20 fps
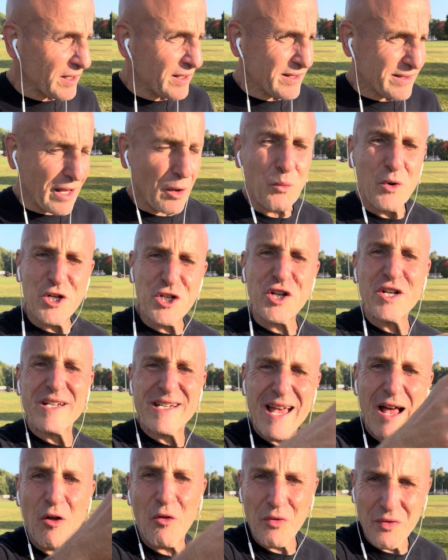that we should
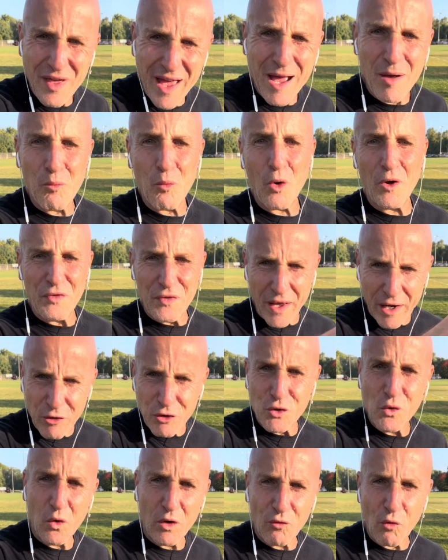tell them what they're
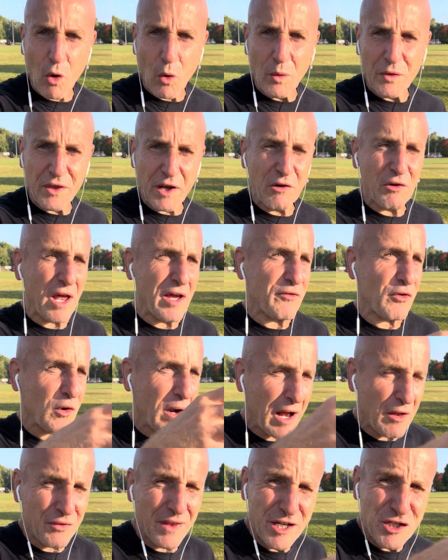doing wrong with their life or
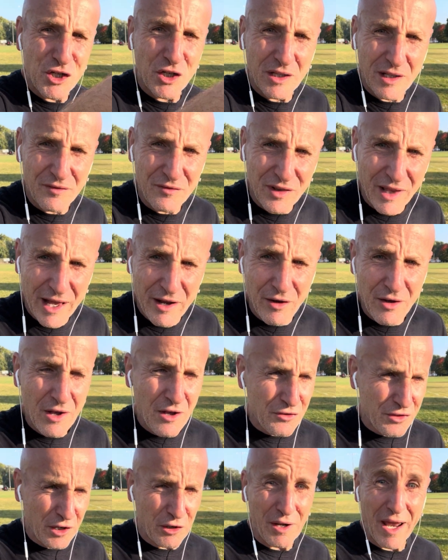how they should live
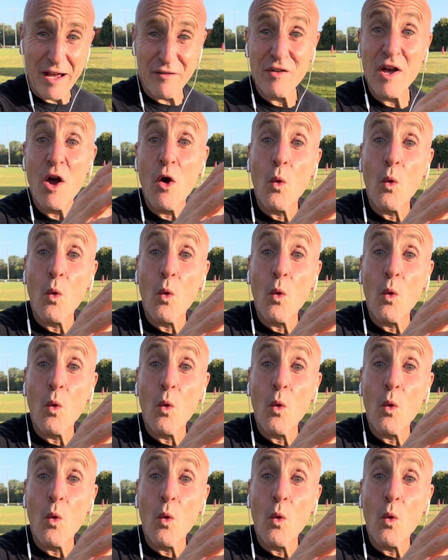their life.